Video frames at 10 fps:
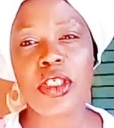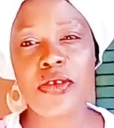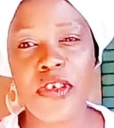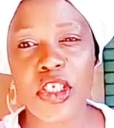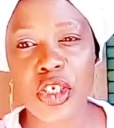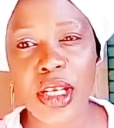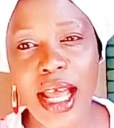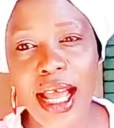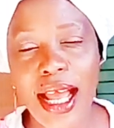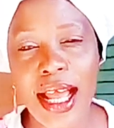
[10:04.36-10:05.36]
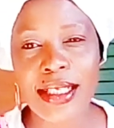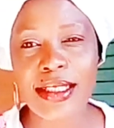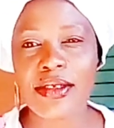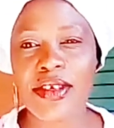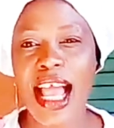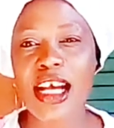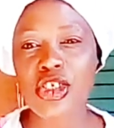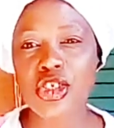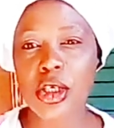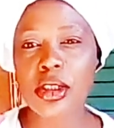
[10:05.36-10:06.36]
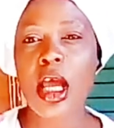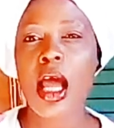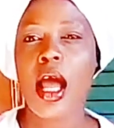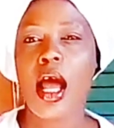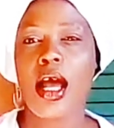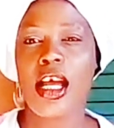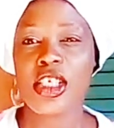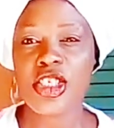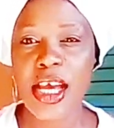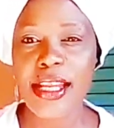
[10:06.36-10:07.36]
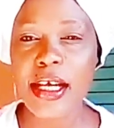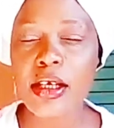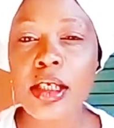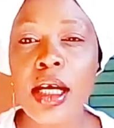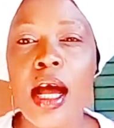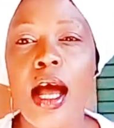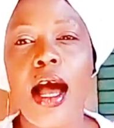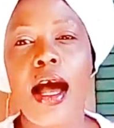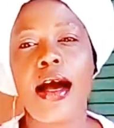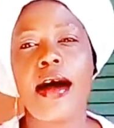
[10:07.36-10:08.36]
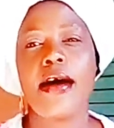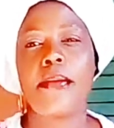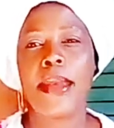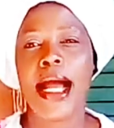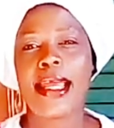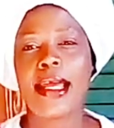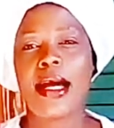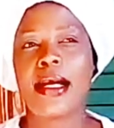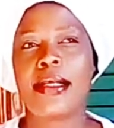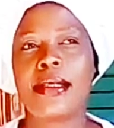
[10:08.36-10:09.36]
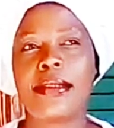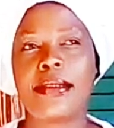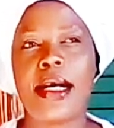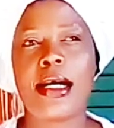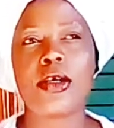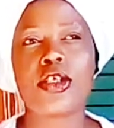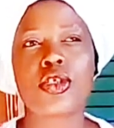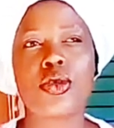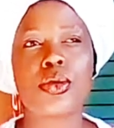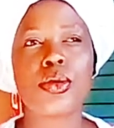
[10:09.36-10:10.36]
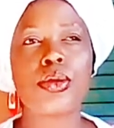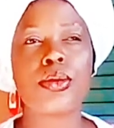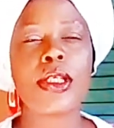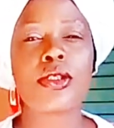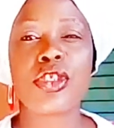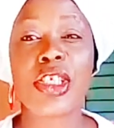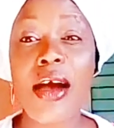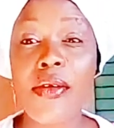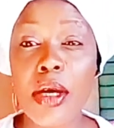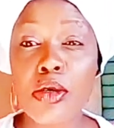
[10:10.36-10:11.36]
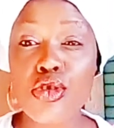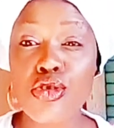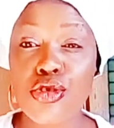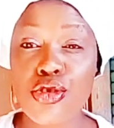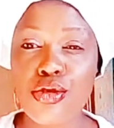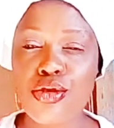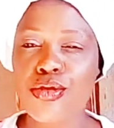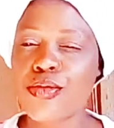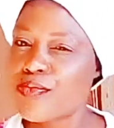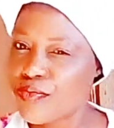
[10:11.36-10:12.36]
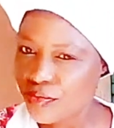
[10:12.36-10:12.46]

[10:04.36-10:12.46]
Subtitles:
Motivational, and the reaction channel. I also want to shout out to